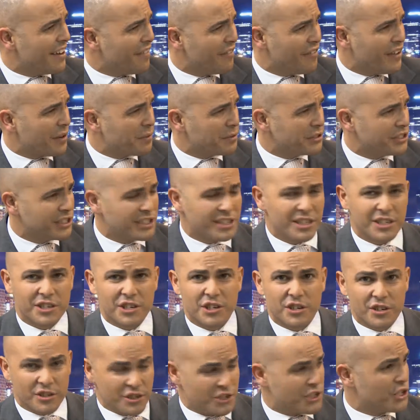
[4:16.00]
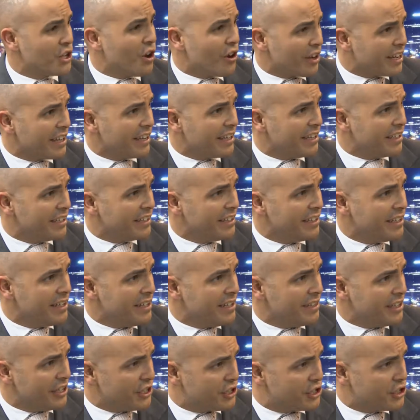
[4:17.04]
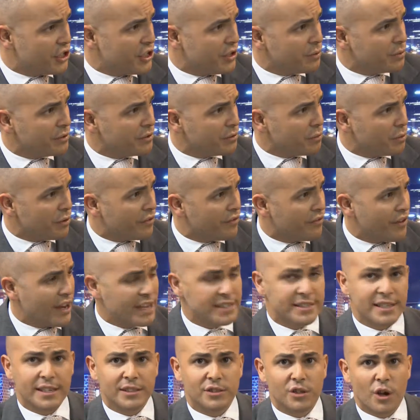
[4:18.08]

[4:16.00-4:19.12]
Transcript: effect, which are just shocking that a student would face that